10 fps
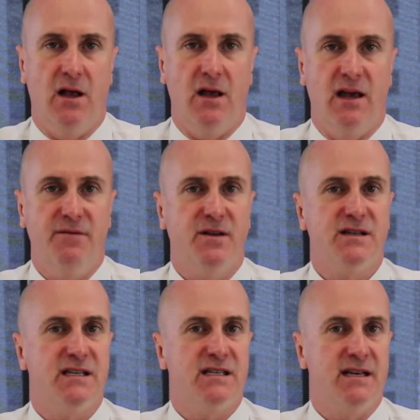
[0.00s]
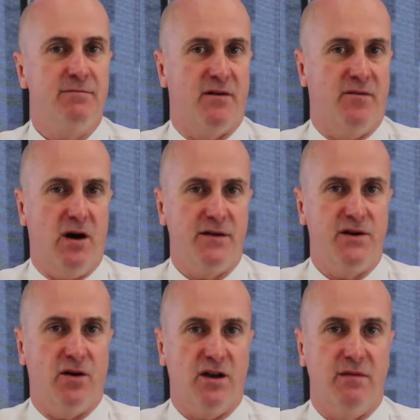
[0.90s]
Infosys didn't provide the
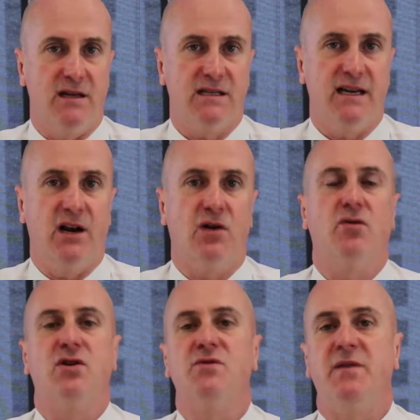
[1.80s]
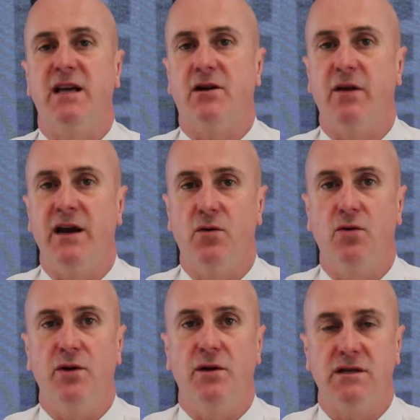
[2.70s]
documents in accordance with the agreed
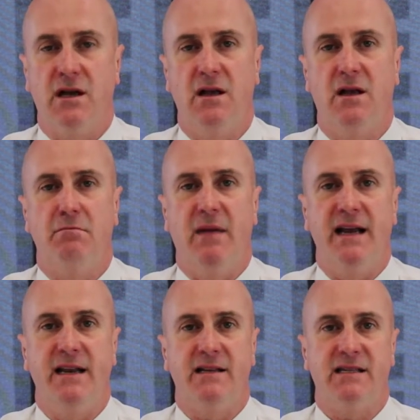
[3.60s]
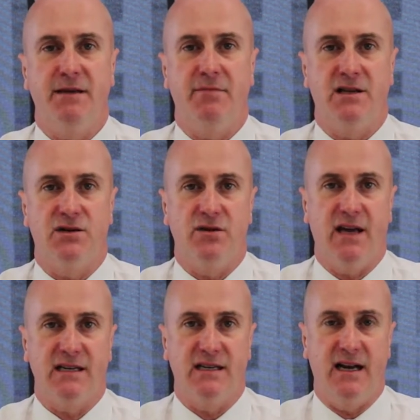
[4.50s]
orders made in December
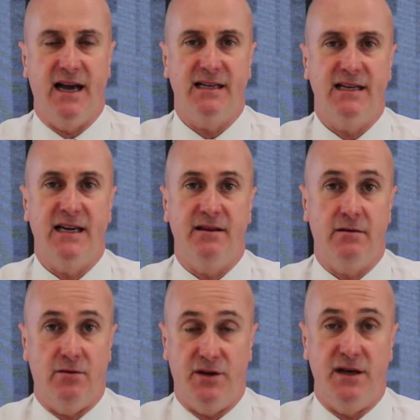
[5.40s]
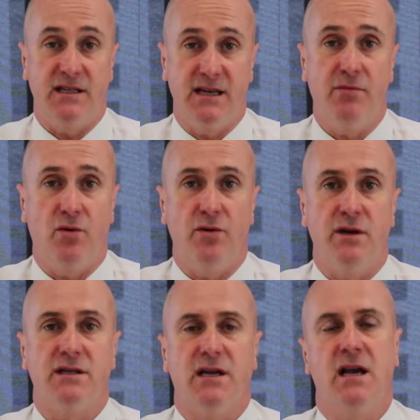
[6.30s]
2018, or the December
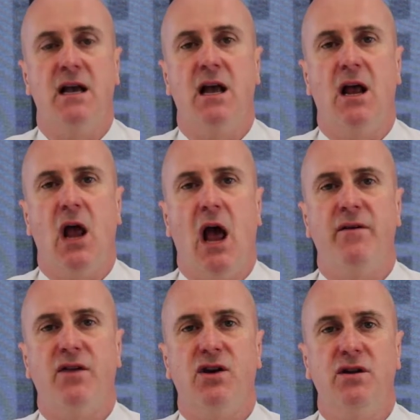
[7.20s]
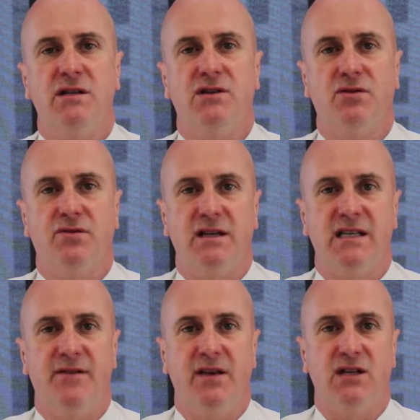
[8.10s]
orders. However, Qudos thought this
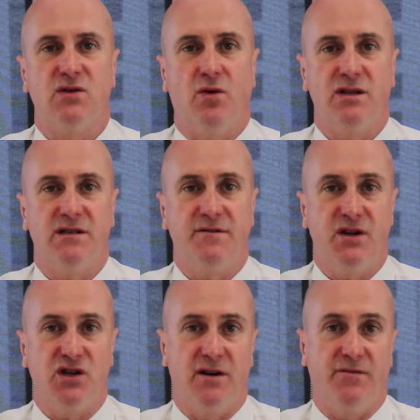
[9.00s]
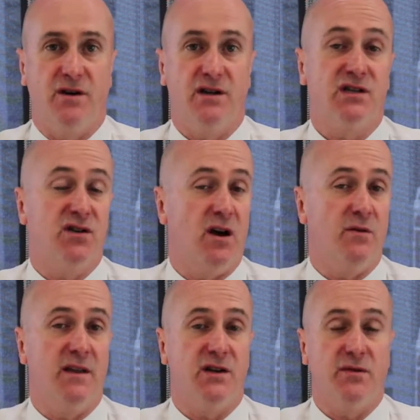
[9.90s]
evidence was sufficient for it to decide
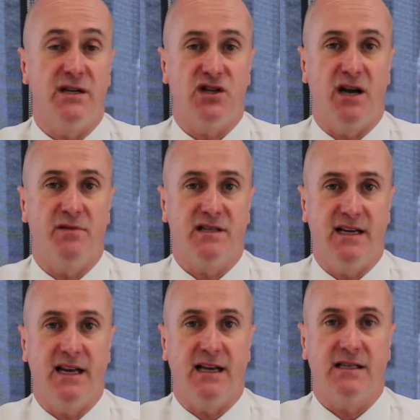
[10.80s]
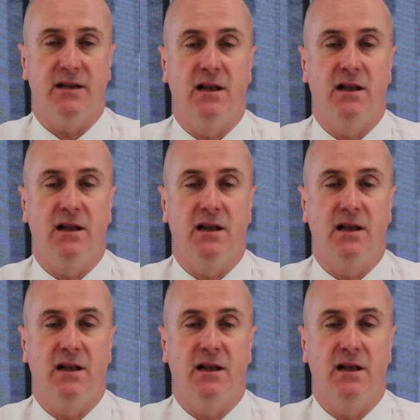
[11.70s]
whether to initiate proceedings.